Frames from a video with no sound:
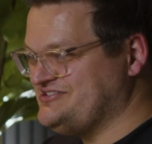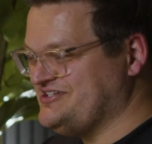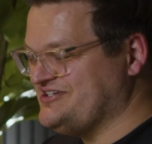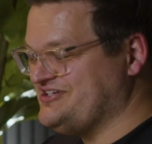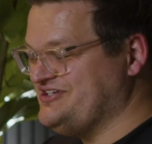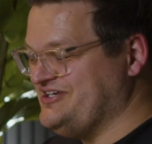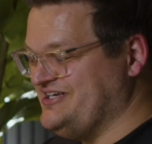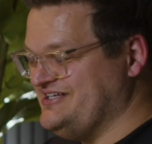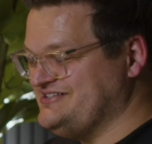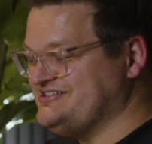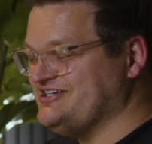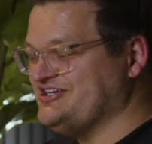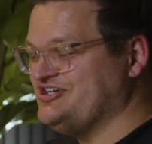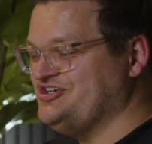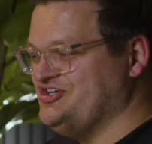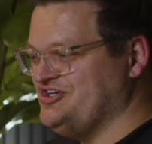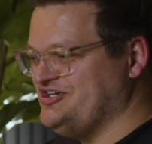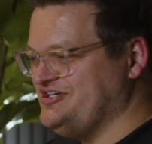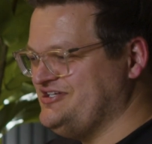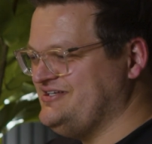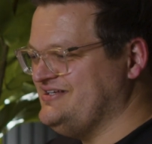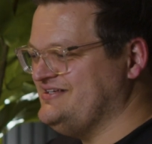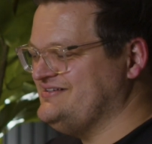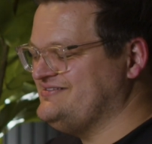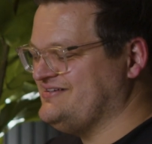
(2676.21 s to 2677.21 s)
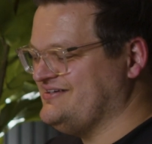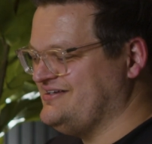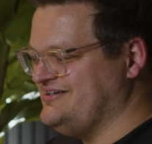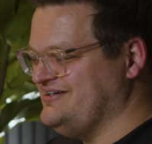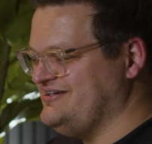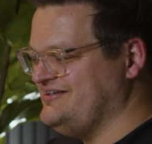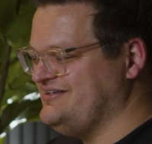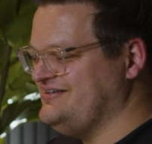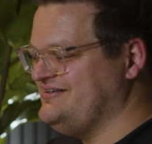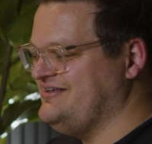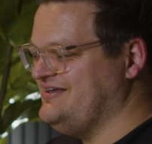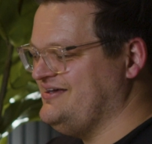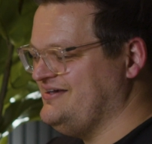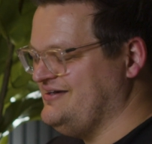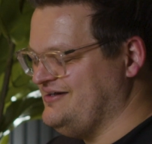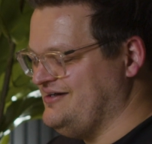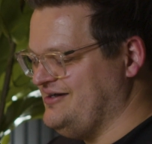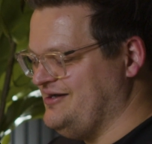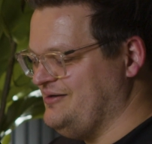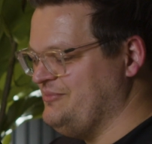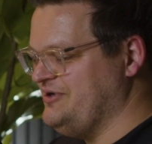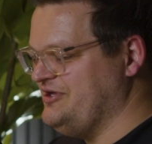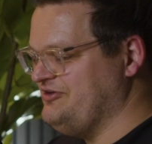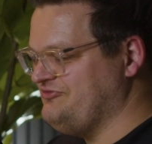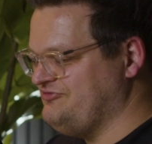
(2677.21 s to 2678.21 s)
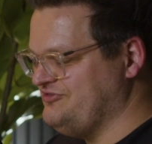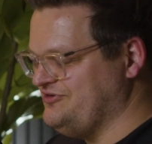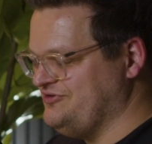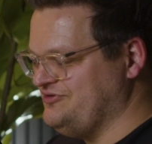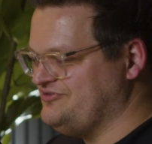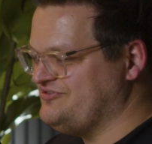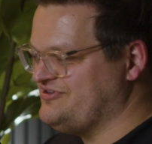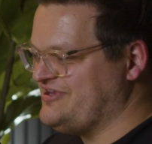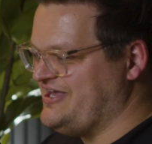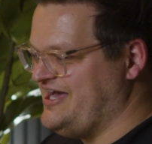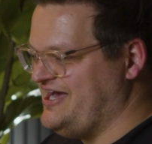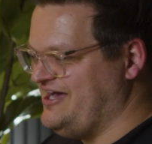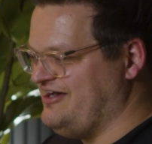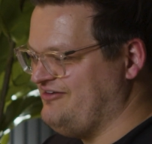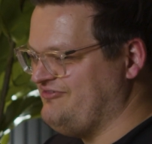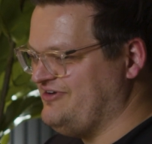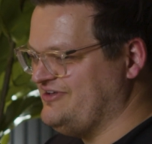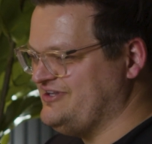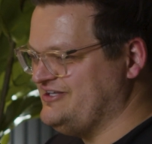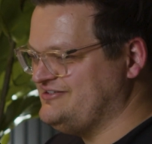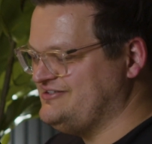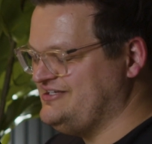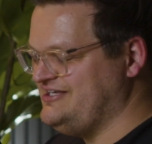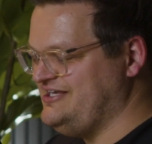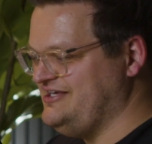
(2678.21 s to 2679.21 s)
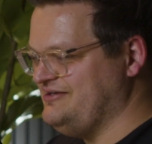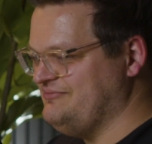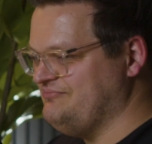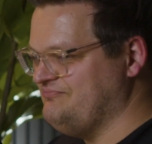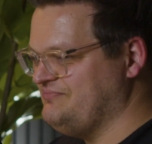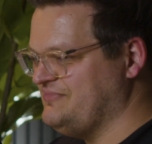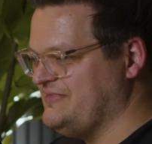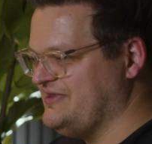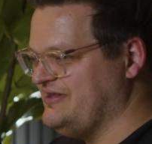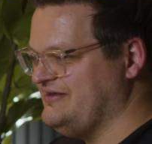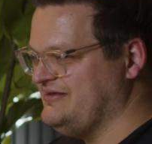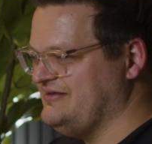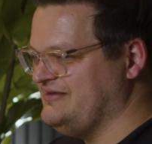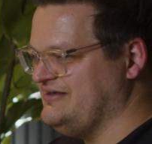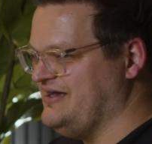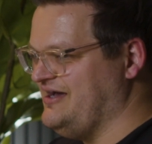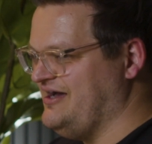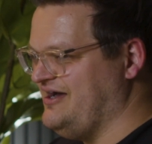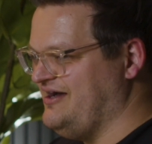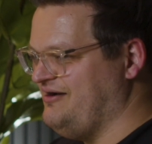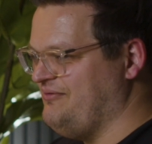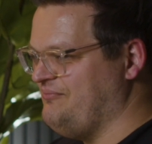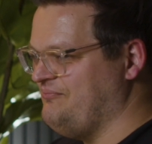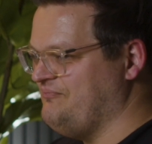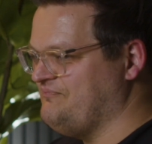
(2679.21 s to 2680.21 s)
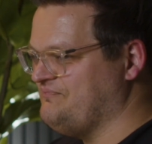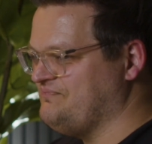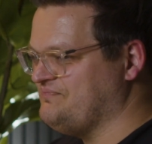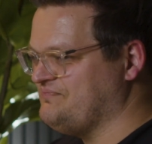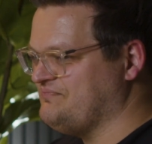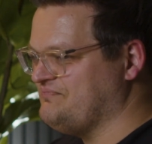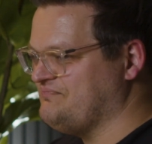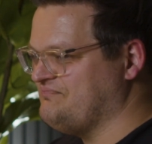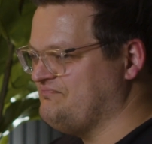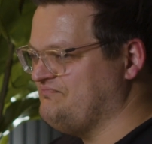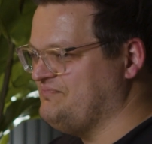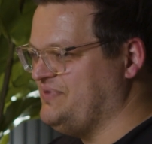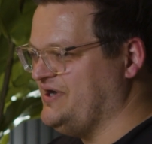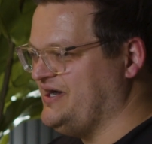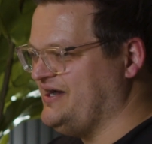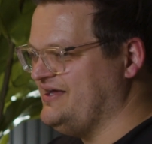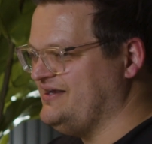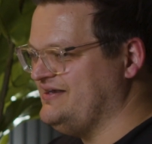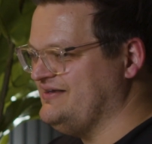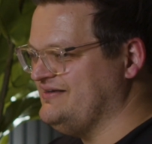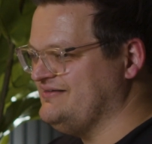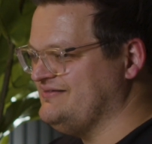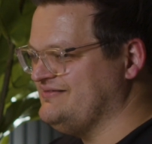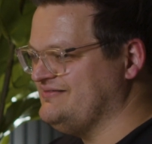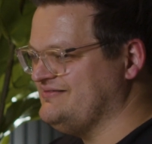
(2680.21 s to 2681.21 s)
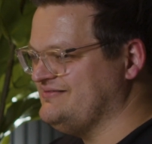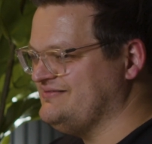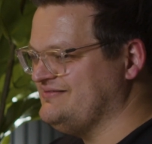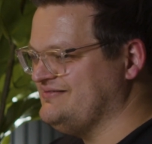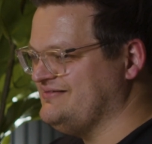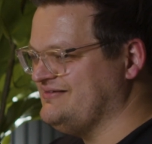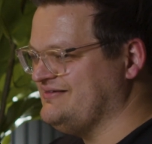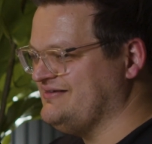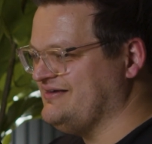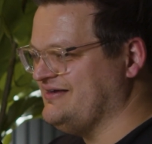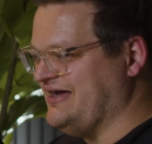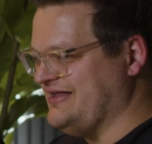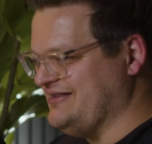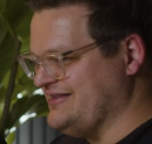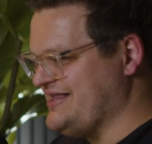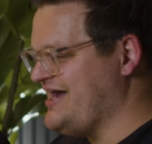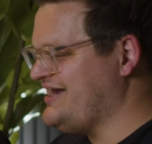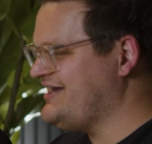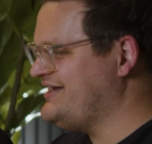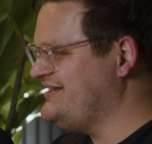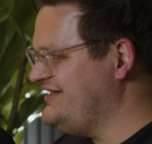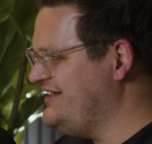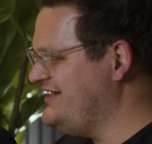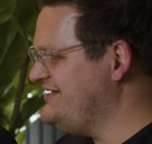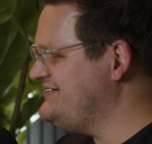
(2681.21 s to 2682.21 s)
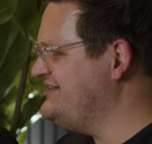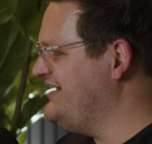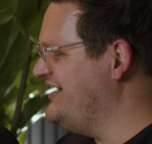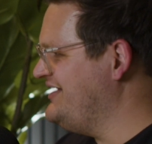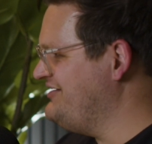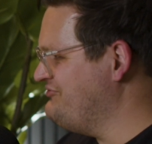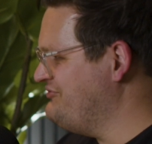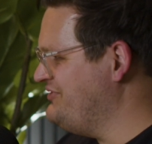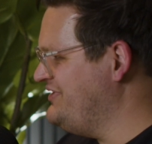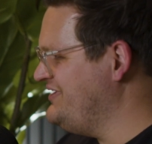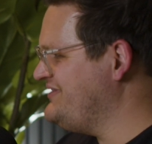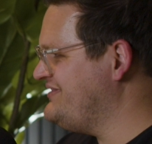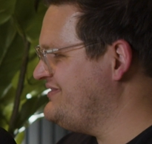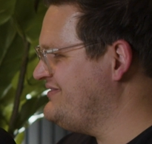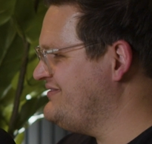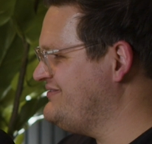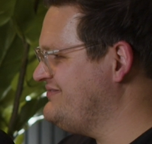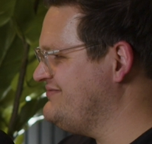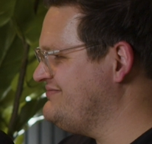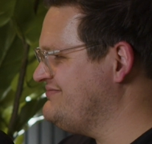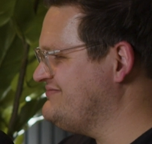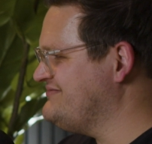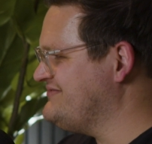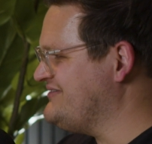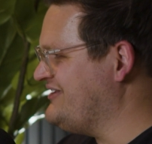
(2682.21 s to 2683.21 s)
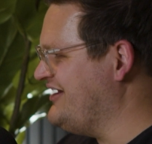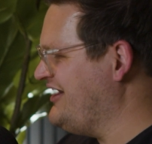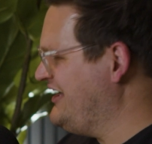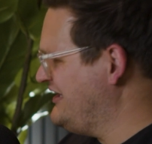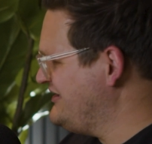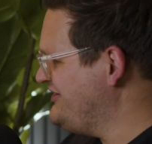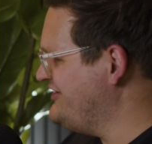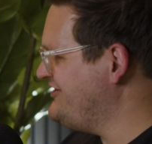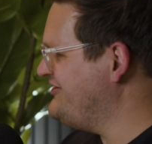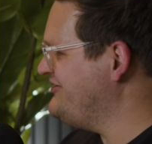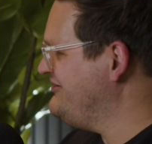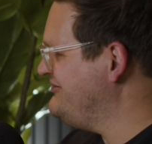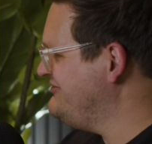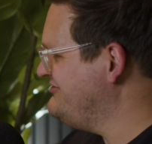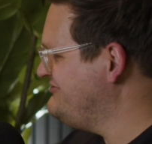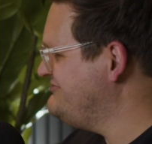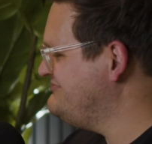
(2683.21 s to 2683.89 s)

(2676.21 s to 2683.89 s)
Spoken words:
it's a good influence to have on the team, but a lot can get done with a